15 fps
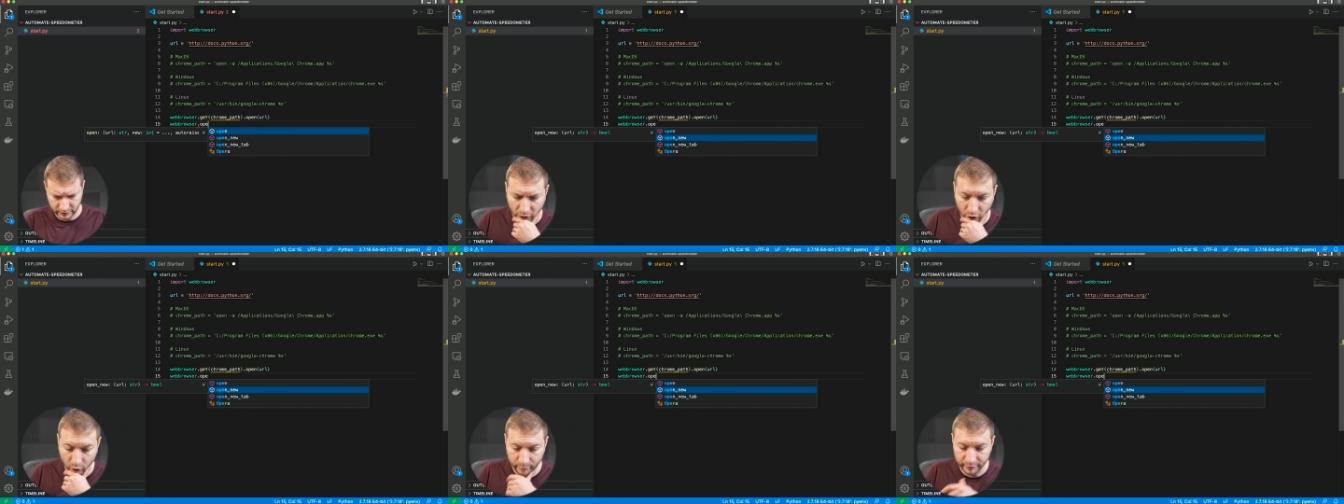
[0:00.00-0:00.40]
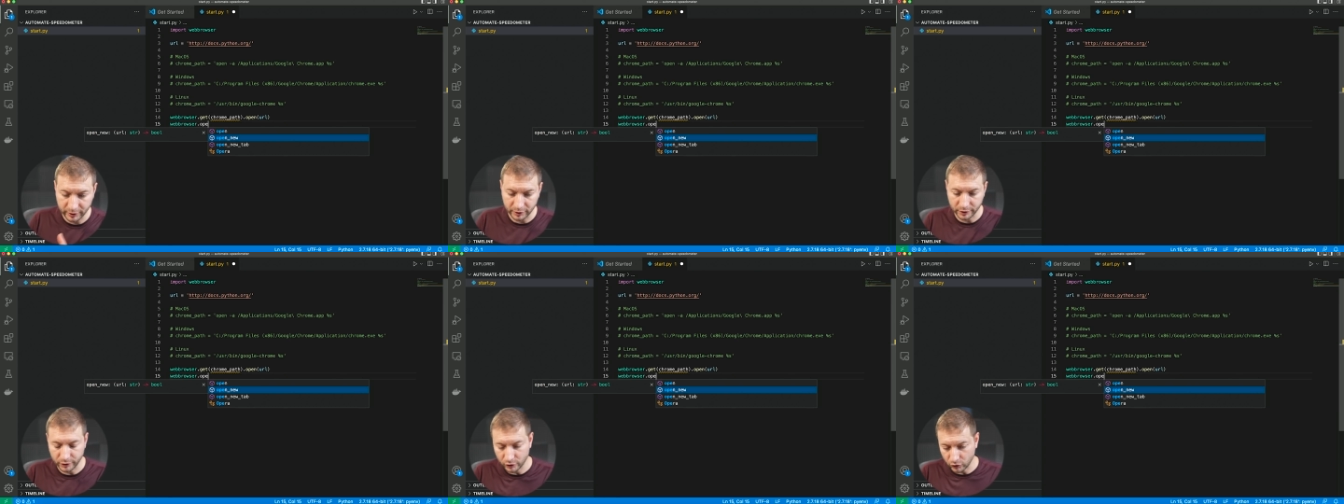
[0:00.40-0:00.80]

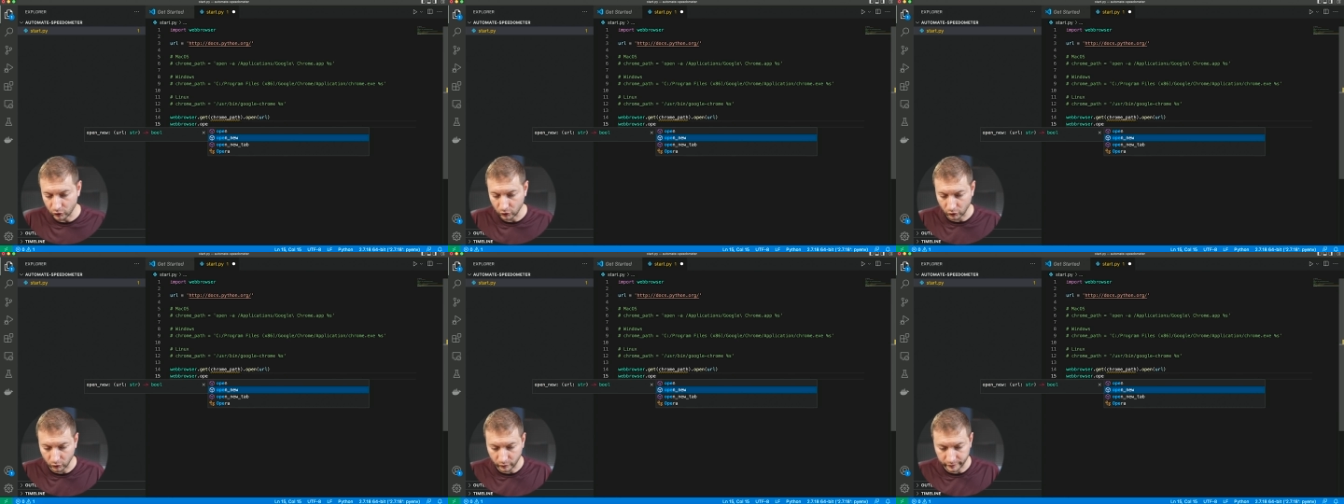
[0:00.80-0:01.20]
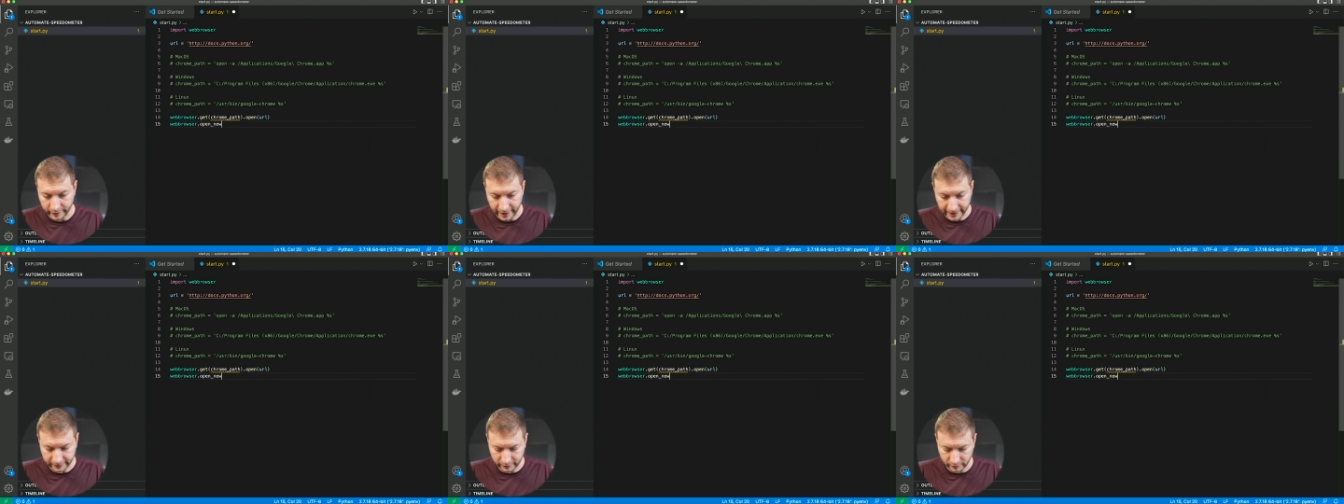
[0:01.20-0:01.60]
Open new,
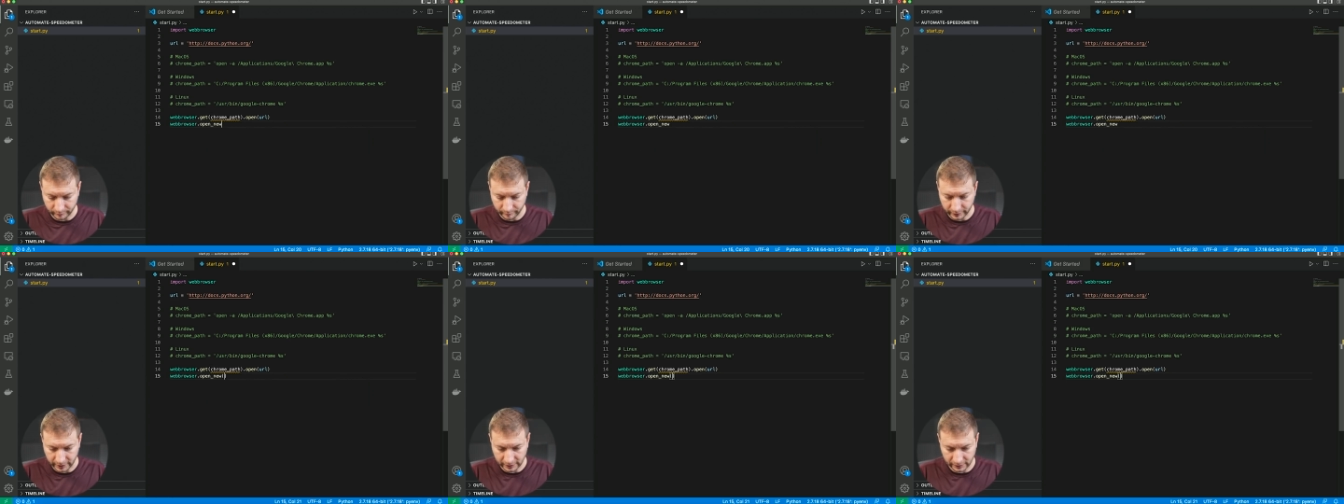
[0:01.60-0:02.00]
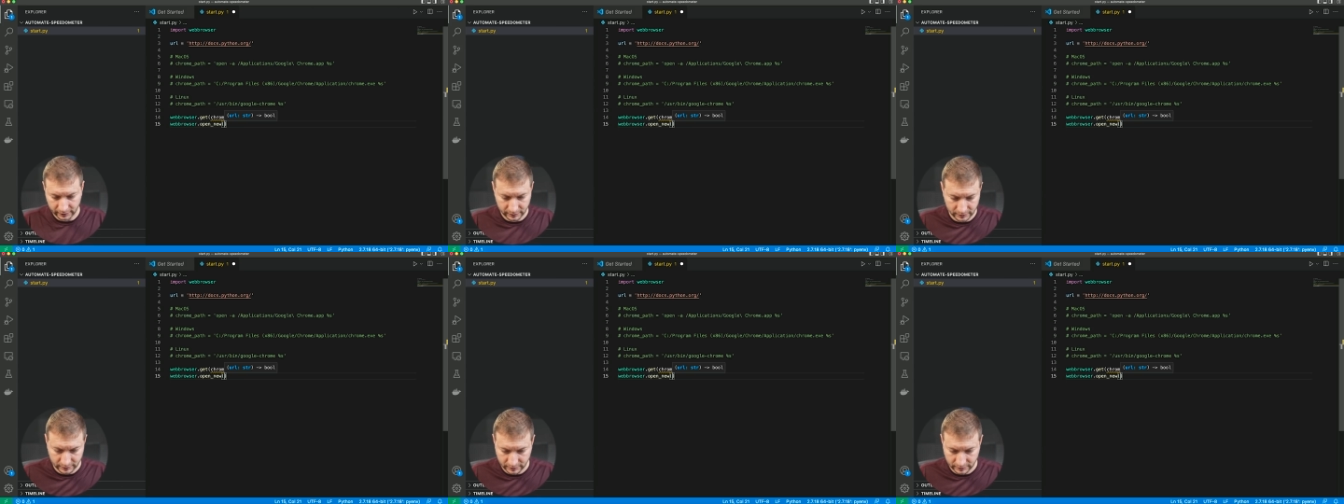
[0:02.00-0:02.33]
that could mean